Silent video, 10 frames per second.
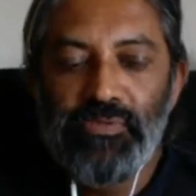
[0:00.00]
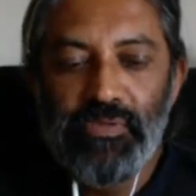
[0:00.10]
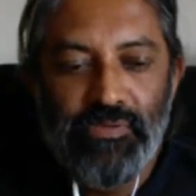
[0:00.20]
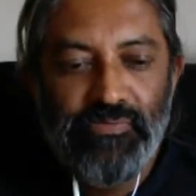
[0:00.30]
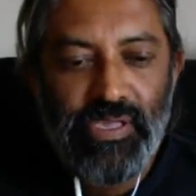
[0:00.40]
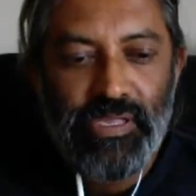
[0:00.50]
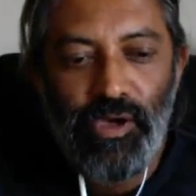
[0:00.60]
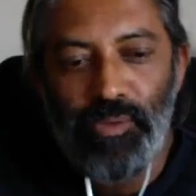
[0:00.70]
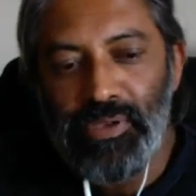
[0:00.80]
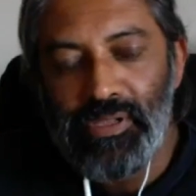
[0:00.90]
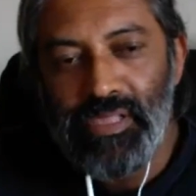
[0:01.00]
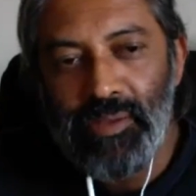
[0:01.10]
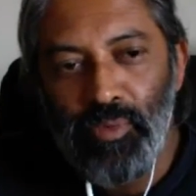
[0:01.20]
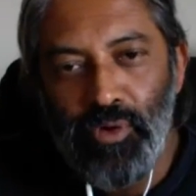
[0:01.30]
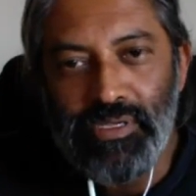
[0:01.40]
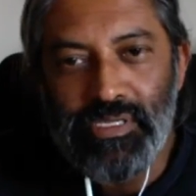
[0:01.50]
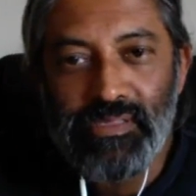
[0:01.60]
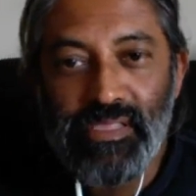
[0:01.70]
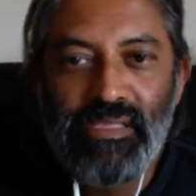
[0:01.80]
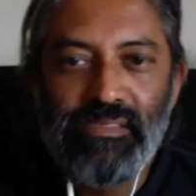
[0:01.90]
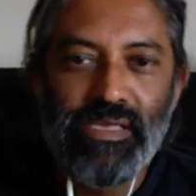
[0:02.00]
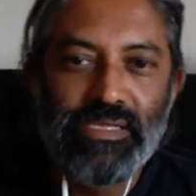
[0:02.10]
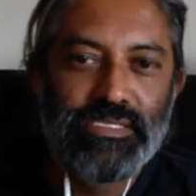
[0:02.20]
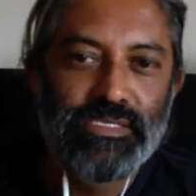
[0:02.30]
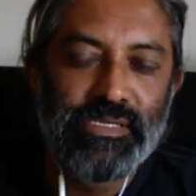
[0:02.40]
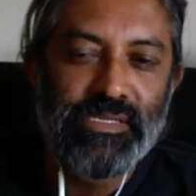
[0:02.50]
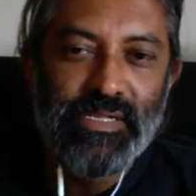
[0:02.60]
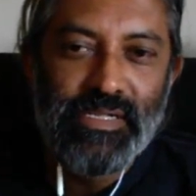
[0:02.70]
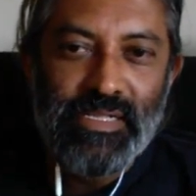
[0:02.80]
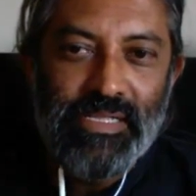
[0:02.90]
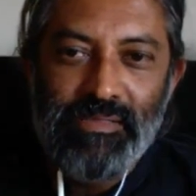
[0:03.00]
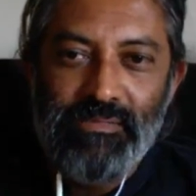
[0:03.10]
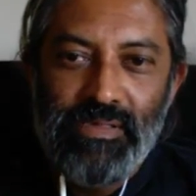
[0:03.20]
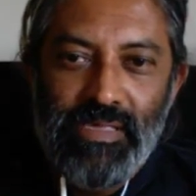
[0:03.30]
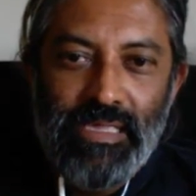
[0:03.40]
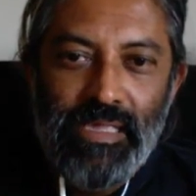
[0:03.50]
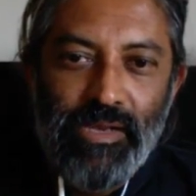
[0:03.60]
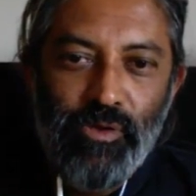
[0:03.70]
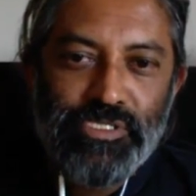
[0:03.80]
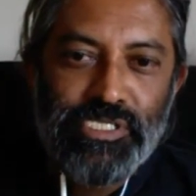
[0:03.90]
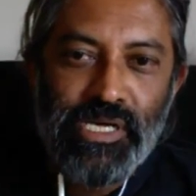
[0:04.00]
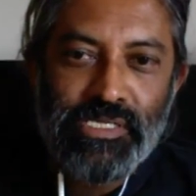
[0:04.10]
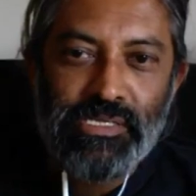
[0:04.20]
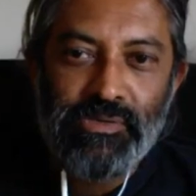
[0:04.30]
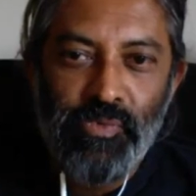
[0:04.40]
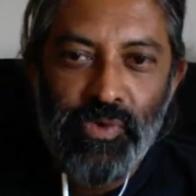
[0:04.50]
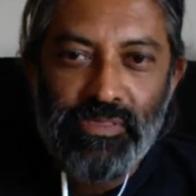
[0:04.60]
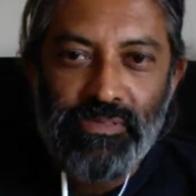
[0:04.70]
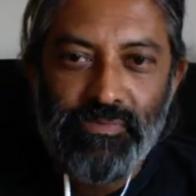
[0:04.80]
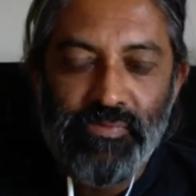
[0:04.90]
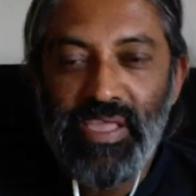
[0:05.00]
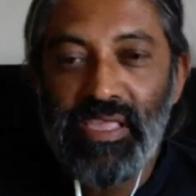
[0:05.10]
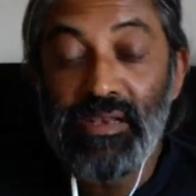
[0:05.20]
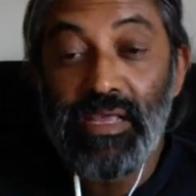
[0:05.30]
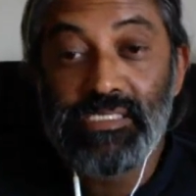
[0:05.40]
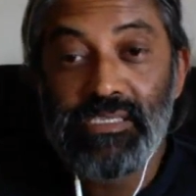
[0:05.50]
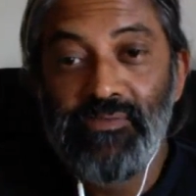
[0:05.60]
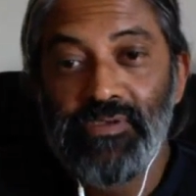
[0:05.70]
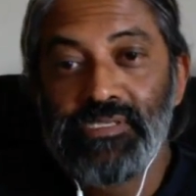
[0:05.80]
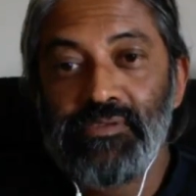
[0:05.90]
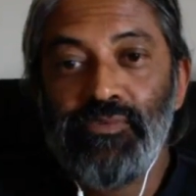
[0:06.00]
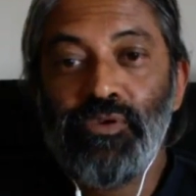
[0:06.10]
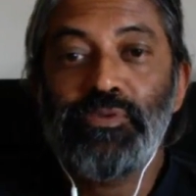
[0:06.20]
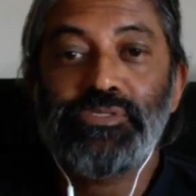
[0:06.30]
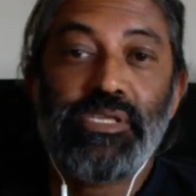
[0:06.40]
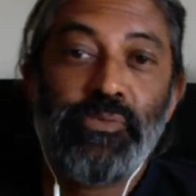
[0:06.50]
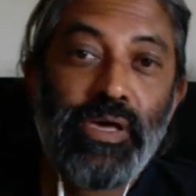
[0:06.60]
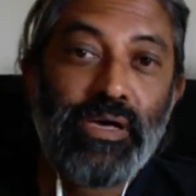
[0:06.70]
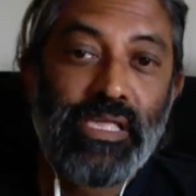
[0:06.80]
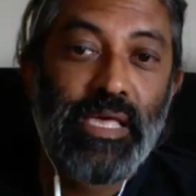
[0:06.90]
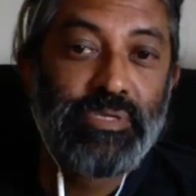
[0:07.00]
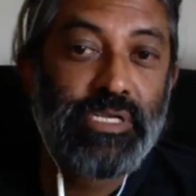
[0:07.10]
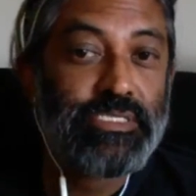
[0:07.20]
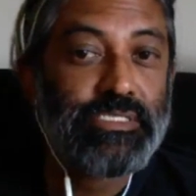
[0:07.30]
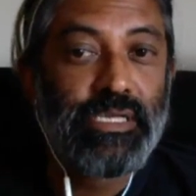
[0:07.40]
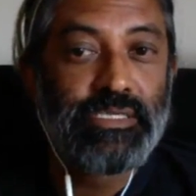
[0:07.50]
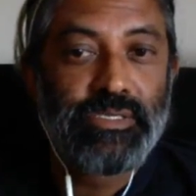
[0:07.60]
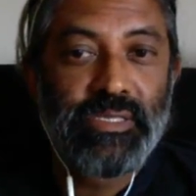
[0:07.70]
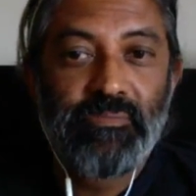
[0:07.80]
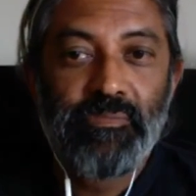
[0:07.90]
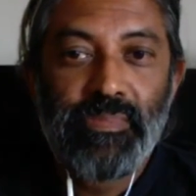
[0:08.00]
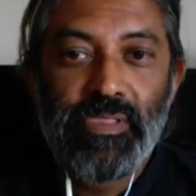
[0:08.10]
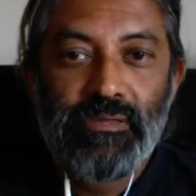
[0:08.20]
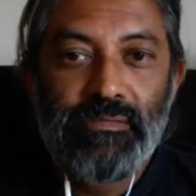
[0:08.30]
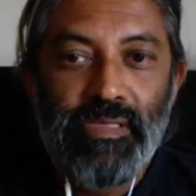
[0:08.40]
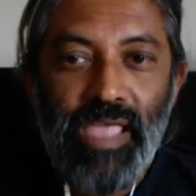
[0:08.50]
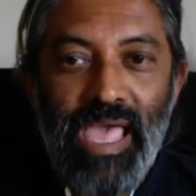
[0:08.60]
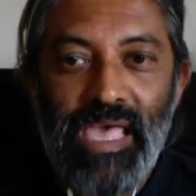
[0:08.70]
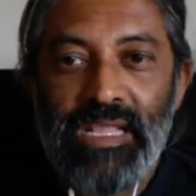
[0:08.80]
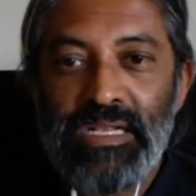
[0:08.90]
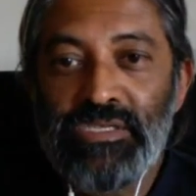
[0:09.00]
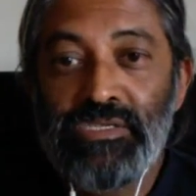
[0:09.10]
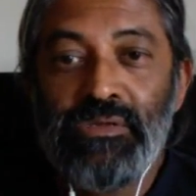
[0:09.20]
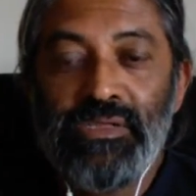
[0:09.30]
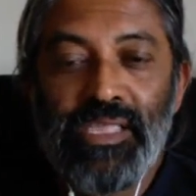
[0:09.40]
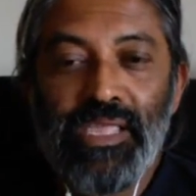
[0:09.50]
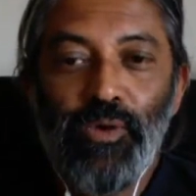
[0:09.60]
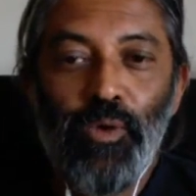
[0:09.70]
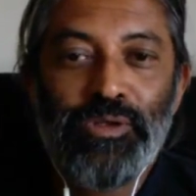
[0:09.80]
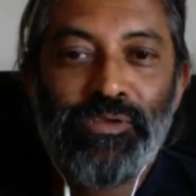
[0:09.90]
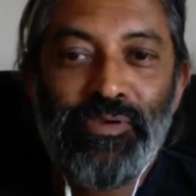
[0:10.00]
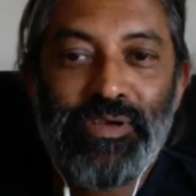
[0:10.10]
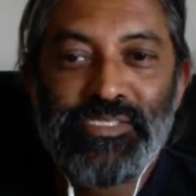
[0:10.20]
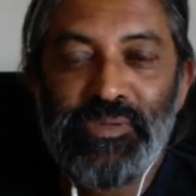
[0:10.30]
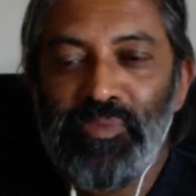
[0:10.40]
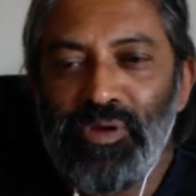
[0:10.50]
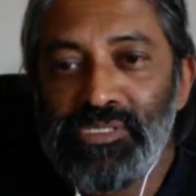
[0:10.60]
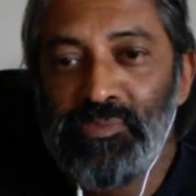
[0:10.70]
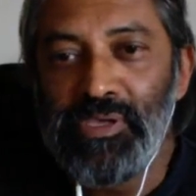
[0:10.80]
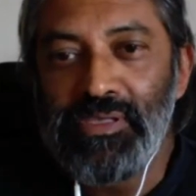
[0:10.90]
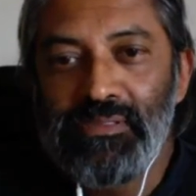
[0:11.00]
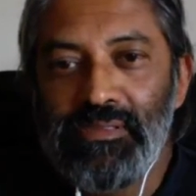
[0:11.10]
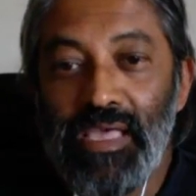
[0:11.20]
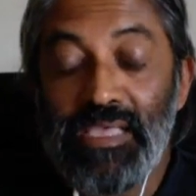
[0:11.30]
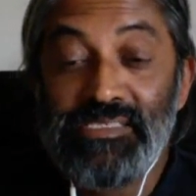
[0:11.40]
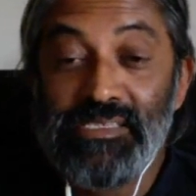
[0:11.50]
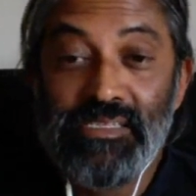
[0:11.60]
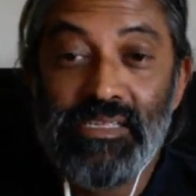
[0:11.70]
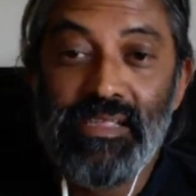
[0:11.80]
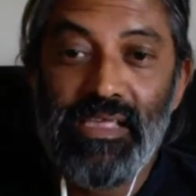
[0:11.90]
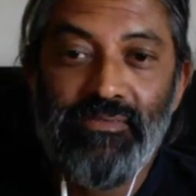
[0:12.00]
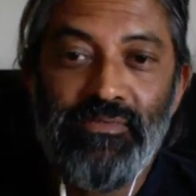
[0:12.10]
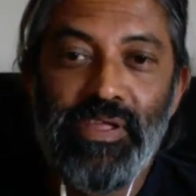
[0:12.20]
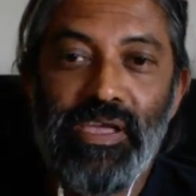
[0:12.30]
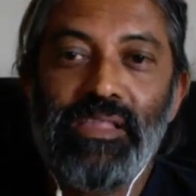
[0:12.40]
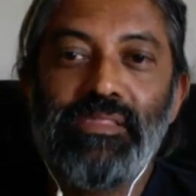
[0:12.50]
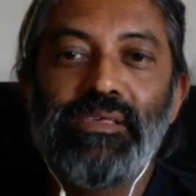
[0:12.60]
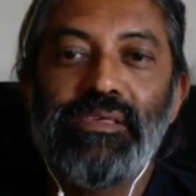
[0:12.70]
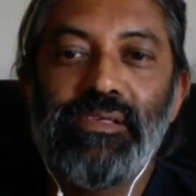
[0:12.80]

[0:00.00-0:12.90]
if I can hop in at that point, I think that it all started with recognizing first and foremost that we are a capitalist country. And in order for us to prosper, as indeed every other